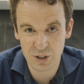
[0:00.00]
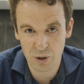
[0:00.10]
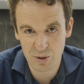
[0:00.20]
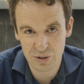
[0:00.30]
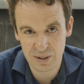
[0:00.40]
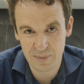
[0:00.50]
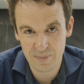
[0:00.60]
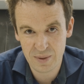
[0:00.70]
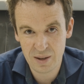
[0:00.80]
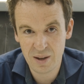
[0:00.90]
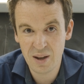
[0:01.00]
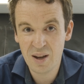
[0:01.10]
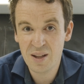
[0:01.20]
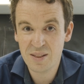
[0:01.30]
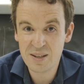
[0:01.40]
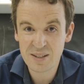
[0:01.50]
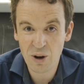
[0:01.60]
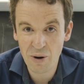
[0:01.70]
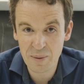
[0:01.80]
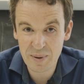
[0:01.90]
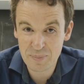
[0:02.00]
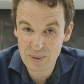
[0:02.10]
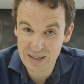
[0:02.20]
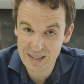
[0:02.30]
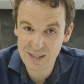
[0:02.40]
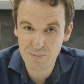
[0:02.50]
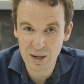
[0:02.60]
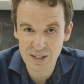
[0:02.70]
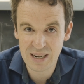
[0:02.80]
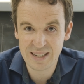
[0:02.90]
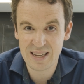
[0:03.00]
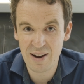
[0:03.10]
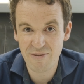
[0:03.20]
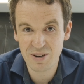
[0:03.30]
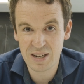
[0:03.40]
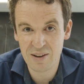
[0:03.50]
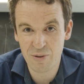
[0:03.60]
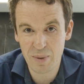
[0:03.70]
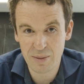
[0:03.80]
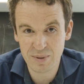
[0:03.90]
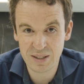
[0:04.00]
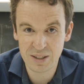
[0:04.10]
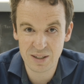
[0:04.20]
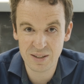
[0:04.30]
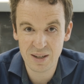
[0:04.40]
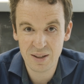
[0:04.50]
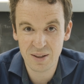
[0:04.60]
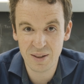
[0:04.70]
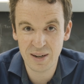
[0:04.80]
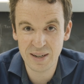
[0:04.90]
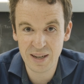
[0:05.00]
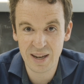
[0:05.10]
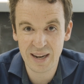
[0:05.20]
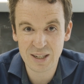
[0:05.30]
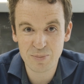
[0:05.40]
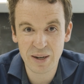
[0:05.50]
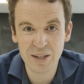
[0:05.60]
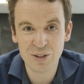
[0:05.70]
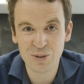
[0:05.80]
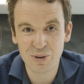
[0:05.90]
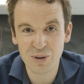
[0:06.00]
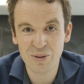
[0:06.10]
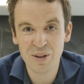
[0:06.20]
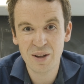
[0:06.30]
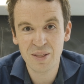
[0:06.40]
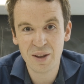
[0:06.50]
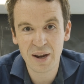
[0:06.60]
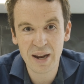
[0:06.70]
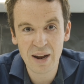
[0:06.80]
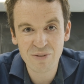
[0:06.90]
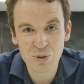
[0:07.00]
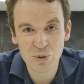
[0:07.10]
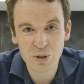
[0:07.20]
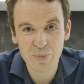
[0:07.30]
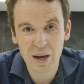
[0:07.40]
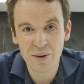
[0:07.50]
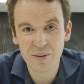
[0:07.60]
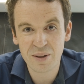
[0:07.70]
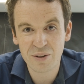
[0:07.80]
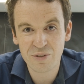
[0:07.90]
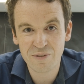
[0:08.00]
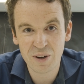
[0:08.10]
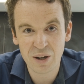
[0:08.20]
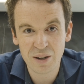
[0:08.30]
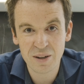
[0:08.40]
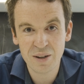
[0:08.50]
geometry. This topic is much less everyday for mathematicians than the linear and exponential growth that I have talked about thus far.